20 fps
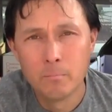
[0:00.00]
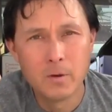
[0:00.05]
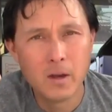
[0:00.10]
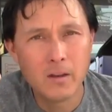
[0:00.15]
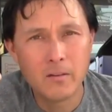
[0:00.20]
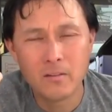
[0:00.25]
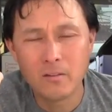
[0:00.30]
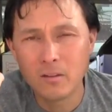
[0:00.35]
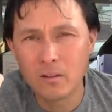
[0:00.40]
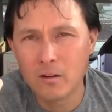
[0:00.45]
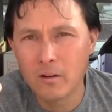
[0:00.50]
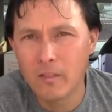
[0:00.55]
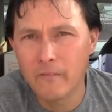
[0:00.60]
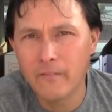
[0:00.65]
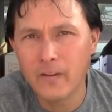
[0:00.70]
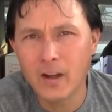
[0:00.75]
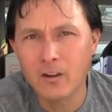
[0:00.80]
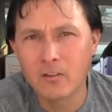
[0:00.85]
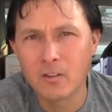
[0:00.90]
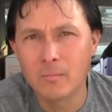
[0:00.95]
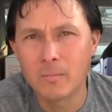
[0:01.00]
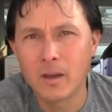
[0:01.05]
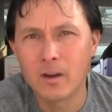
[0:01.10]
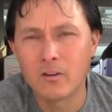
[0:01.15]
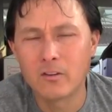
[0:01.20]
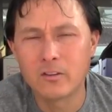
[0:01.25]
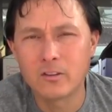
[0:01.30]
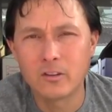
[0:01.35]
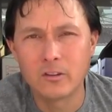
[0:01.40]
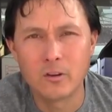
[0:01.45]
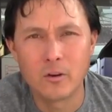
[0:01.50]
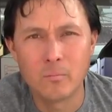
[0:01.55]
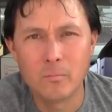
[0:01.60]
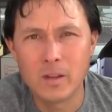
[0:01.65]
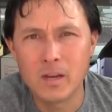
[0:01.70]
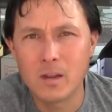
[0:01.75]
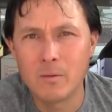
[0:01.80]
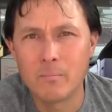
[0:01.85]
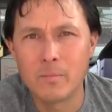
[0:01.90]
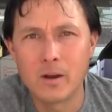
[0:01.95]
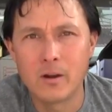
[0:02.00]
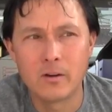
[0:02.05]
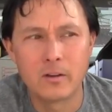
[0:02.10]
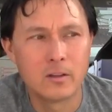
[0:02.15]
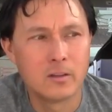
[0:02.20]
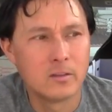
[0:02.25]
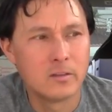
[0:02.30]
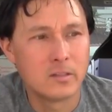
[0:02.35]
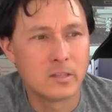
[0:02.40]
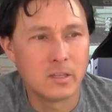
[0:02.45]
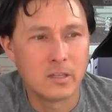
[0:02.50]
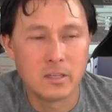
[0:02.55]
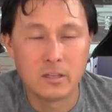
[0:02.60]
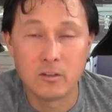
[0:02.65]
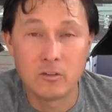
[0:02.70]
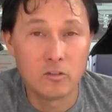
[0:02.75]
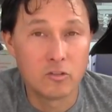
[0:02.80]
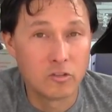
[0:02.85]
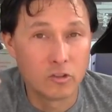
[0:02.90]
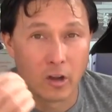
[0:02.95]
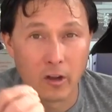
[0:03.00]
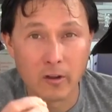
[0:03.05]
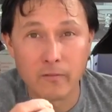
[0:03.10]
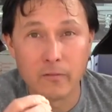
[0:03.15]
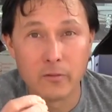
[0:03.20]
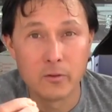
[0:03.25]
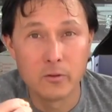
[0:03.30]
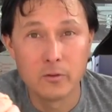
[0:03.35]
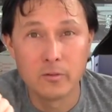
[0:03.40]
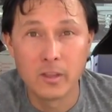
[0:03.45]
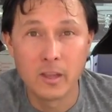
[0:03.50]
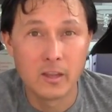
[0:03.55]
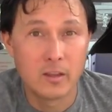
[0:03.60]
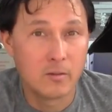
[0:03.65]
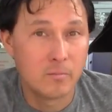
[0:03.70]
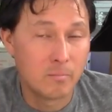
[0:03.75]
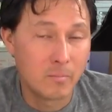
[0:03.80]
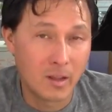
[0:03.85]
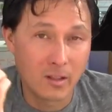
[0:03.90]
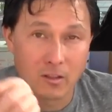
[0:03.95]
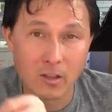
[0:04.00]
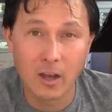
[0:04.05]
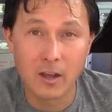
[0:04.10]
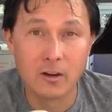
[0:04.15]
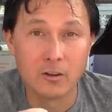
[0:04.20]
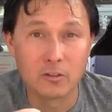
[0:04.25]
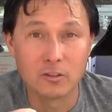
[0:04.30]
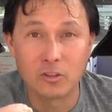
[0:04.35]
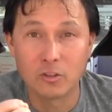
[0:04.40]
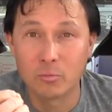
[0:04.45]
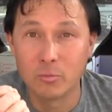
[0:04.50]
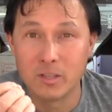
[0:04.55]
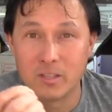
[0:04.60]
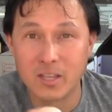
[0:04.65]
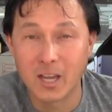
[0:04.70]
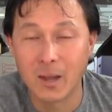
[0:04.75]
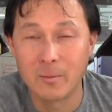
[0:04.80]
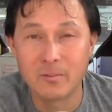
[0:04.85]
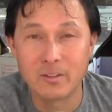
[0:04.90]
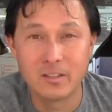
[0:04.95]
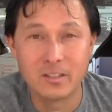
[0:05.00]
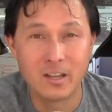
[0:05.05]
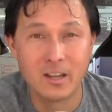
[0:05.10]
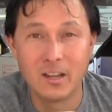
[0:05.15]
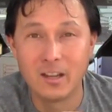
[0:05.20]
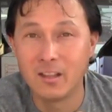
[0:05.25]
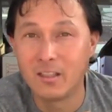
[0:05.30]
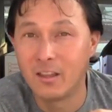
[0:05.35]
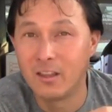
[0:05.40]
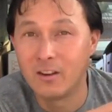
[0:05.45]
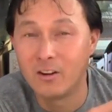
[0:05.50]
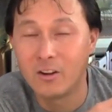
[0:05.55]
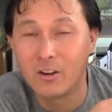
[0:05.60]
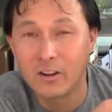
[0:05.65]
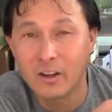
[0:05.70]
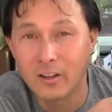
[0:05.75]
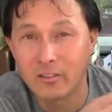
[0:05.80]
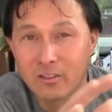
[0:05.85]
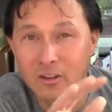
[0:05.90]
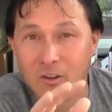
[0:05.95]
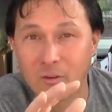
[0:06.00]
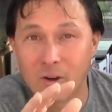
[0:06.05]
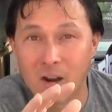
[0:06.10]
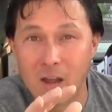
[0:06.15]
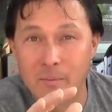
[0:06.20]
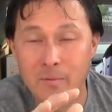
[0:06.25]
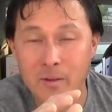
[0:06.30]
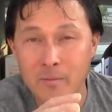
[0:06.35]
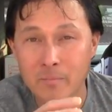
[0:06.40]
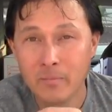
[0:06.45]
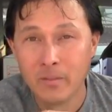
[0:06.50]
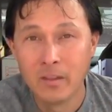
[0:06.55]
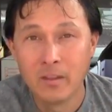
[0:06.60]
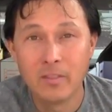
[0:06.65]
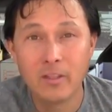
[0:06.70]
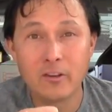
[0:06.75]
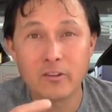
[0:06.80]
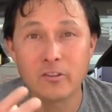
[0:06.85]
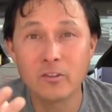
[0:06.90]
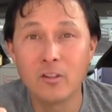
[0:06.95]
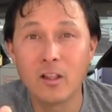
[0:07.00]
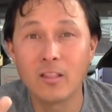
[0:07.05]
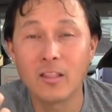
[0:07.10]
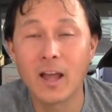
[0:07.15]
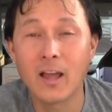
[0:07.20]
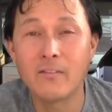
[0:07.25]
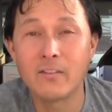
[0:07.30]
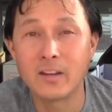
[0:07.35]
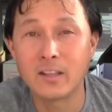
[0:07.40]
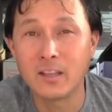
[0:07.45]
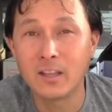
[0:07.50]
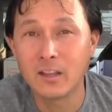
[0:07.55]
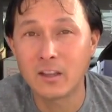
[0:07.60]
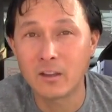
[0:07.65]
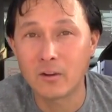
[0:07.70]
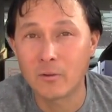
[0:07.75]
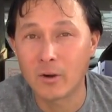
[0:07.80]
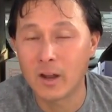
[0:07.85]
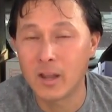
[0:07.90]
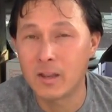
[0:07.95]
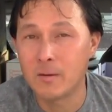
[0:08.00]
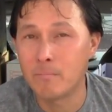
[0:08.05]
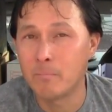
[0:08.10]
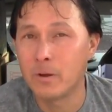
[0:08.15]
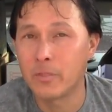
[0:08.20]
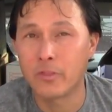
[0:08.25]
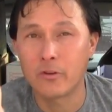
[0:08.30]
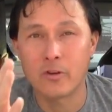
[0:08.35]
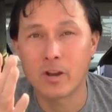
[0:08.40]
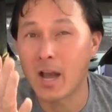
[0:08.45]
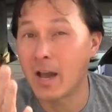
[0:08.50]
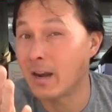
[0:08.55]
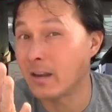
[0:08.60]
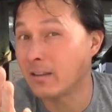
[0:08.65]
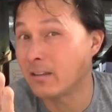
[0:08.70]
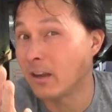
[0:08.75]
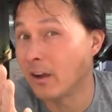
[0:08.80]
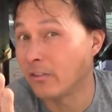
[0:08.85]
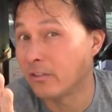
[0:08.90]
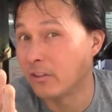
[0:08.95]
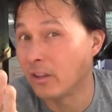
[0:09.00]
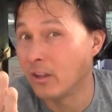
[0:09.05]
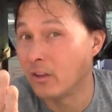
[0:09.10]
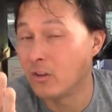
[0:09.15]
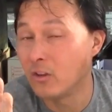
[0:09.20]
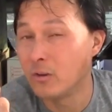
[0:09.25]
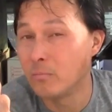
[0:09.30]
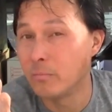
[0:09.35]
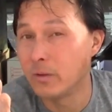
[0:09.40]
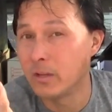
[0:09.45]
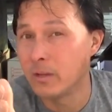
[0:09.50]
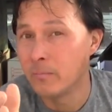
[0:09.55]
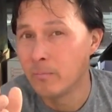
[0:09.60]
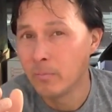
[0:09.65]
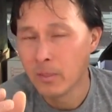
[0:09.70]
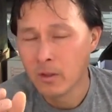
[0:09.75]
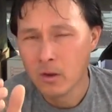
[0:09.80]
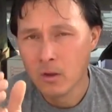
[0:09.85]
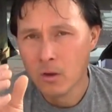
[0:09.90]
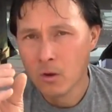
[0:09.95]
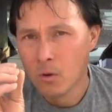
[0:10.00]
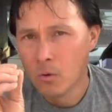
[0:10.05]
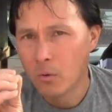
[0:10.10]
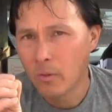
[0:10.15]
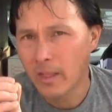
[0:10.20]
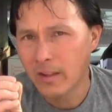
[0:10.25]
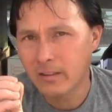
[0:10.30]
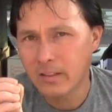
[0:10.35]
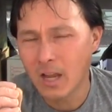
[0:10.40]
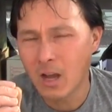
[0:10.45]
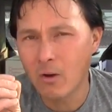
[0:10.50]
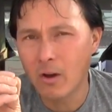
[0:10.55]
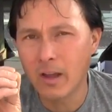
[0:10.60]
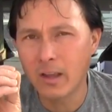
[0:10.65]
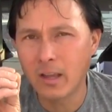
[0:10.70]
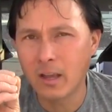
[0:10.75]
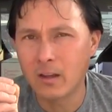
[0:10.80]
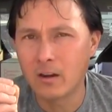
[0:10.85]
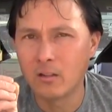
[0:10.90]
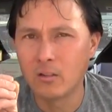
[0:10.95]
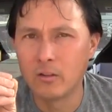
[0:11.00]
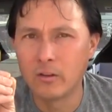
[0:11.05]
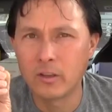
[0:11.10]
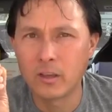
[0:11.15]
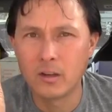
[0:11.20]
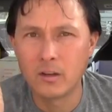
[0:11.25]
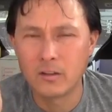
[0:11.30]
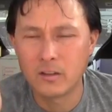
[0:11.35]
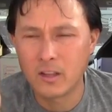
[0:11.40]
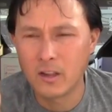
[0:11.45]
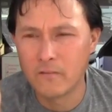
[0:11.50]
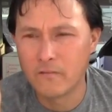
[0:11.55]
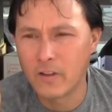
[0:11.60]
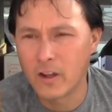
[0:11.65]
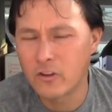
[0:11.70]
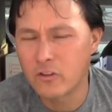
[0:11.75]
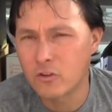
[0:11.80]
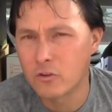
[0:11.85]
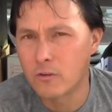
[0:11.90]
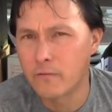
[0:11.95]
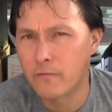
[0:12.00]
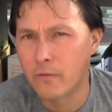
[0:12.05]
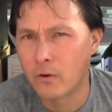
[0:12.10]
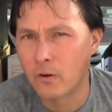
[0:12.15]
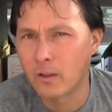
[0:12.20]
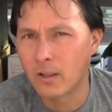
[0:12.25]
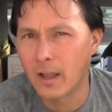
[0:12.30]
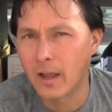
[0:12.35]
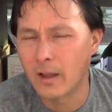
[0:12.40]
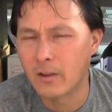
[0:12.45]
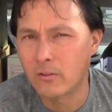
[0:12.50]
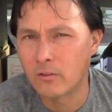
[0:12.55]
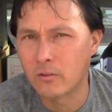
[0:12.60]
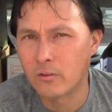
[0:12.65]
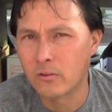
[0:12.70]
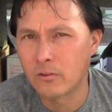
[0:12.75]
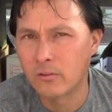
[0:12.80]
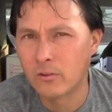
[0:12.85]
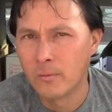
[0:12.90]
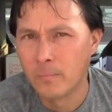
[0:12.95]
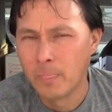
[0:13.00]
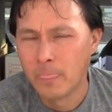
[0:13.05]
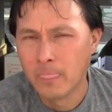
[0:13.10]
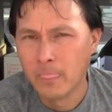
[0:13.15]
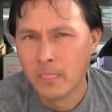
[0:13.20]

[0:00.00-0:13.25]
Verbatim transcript: But, you know, the fact of the matter is clear. Many Americans eat junk food. They eat McDonald's three times a day. They eat all kinds of crap. They're still alive and kicking, right? But they're not as healthy as they could be. Well, that's how I kind of look at conventional fertilizers,